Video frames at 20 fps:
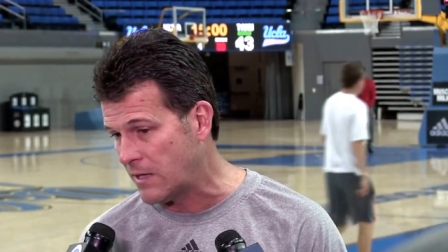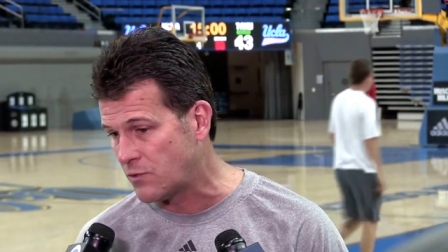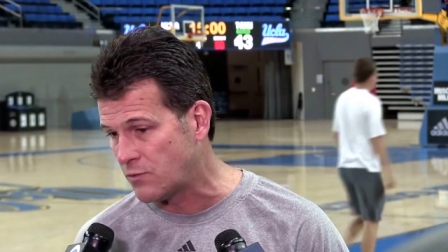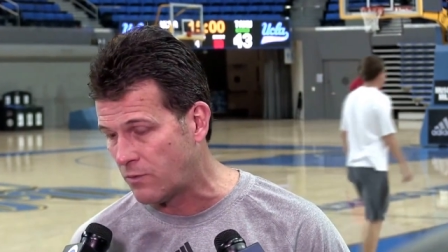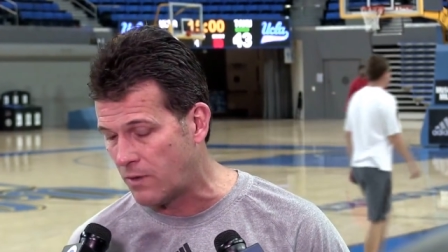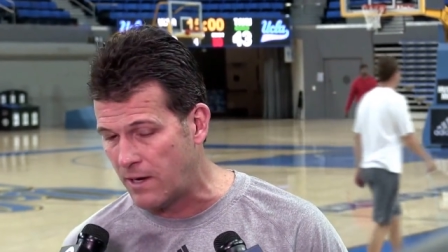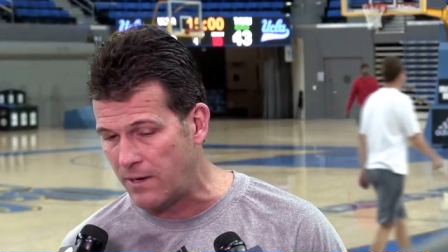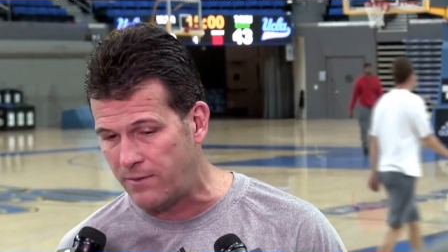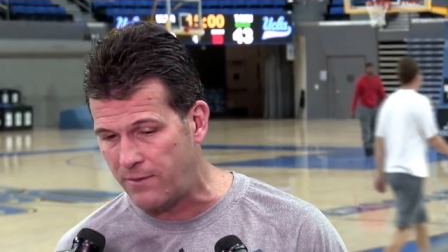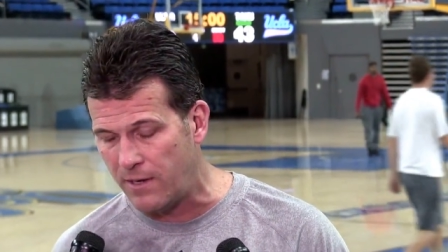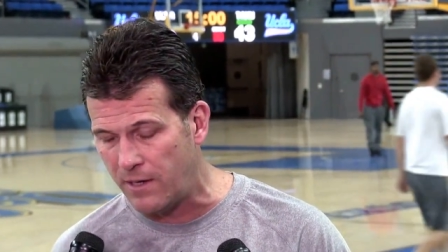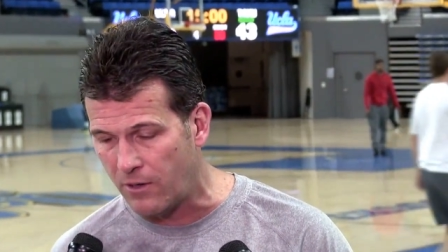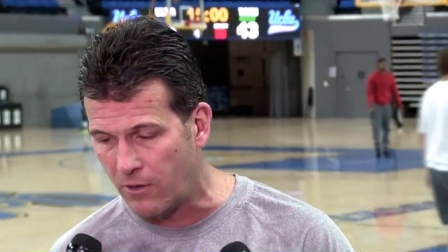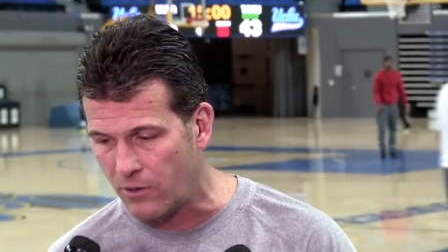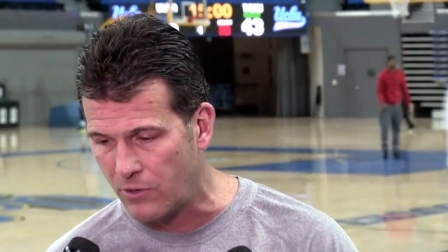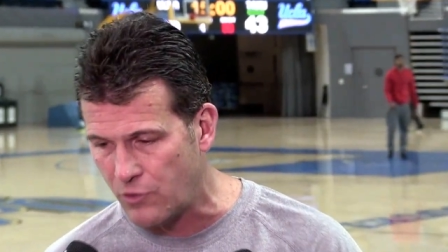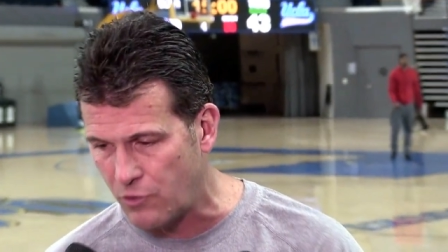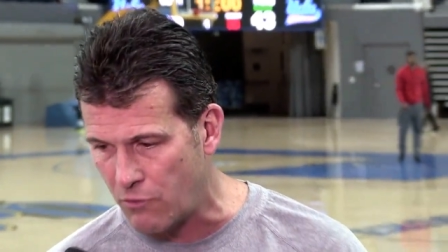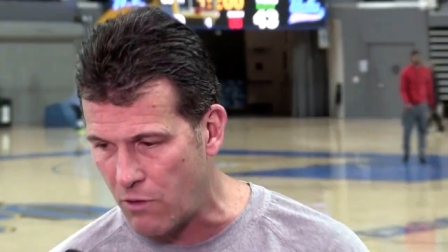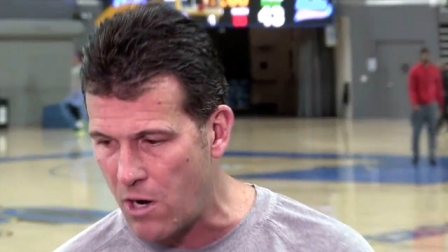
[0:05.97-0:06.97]
That's where I
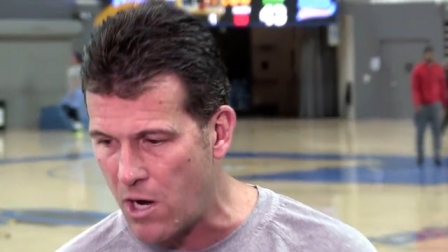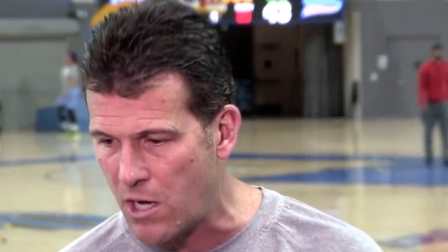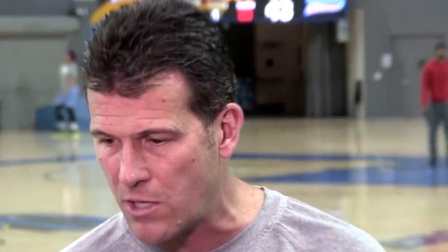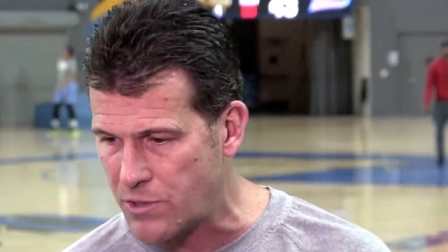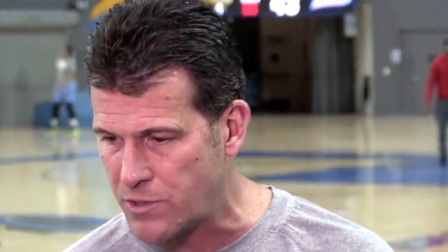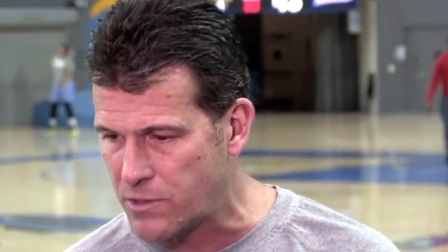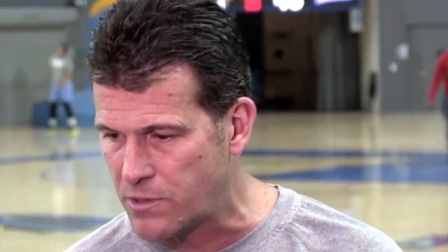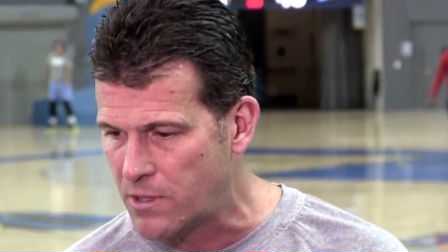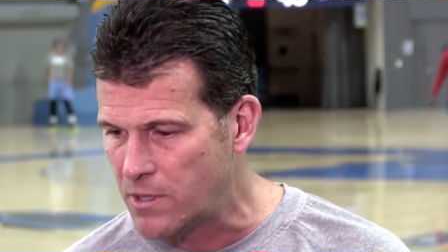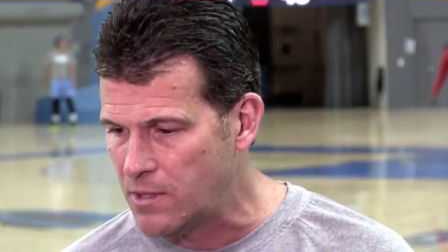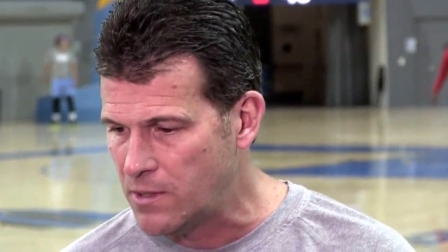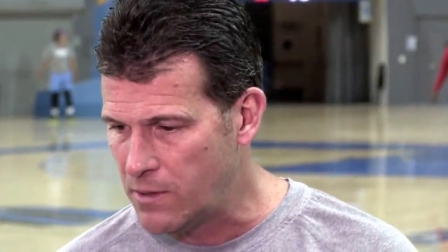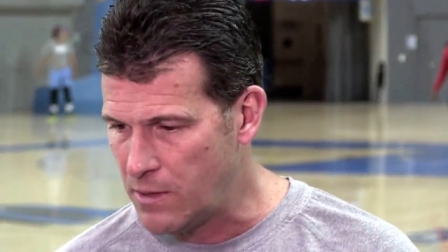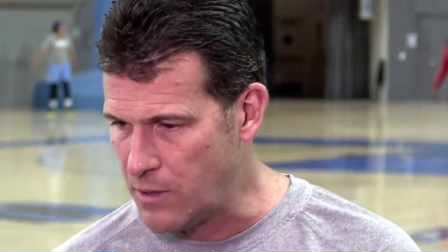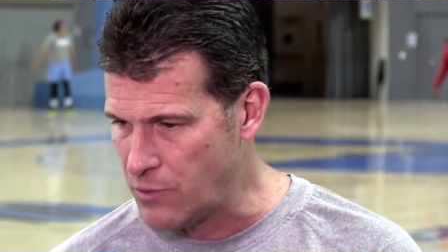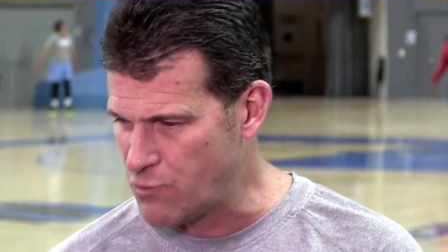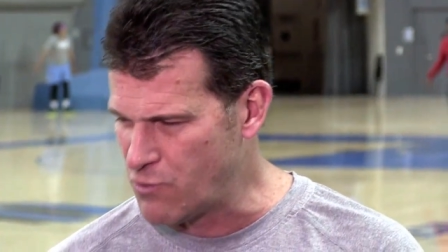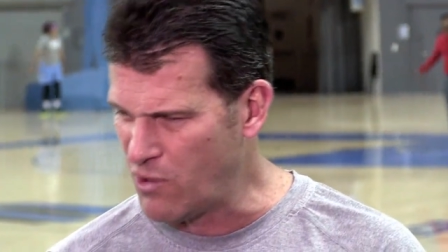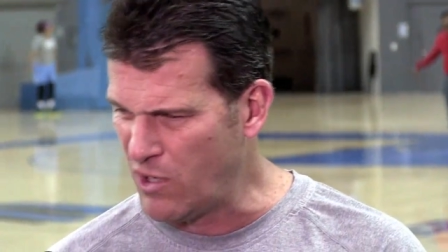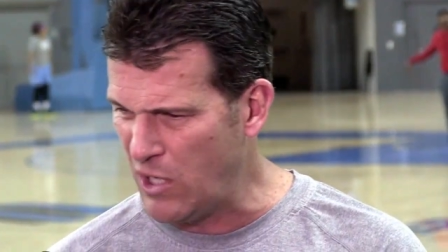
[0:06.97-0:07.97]
think our trust
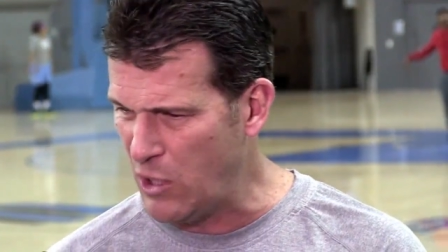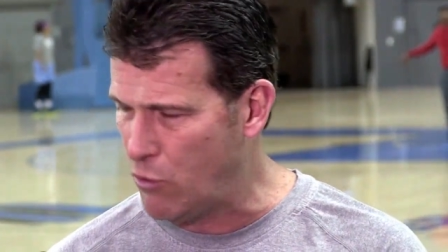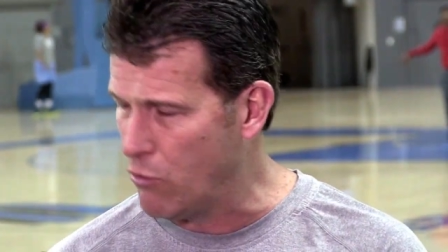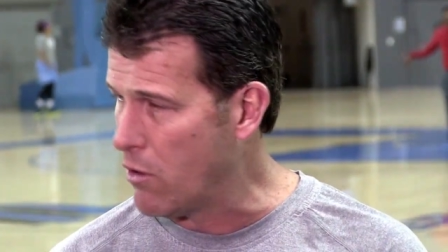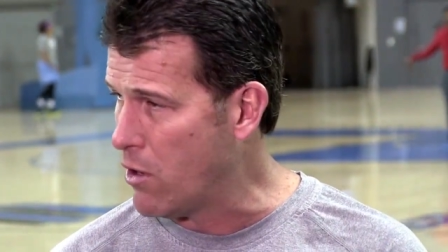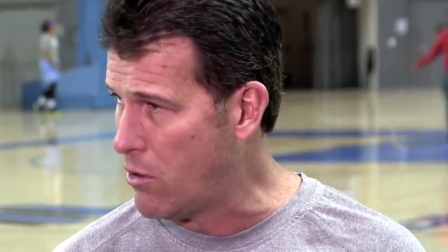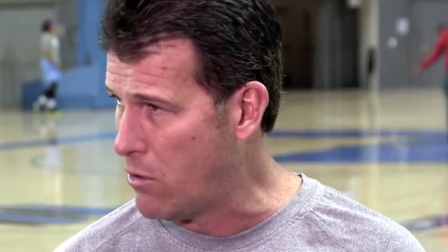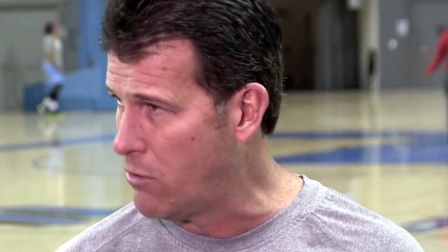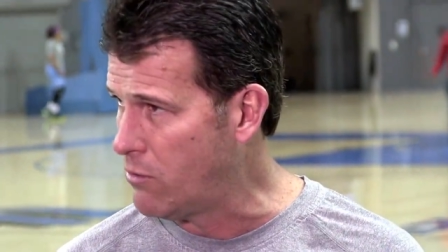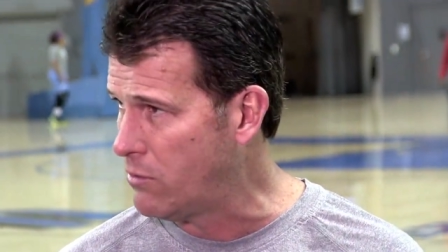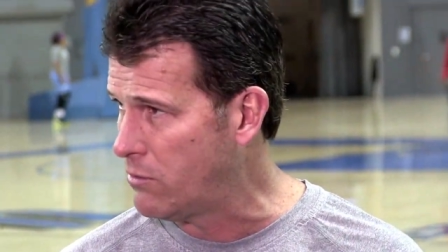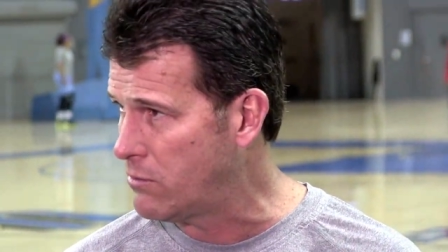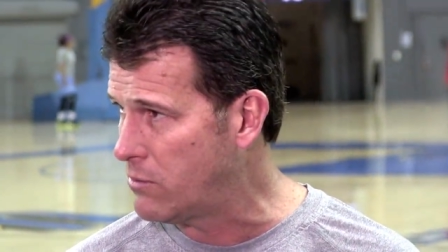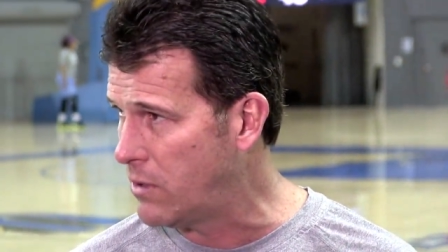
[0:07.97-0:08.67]
has really grown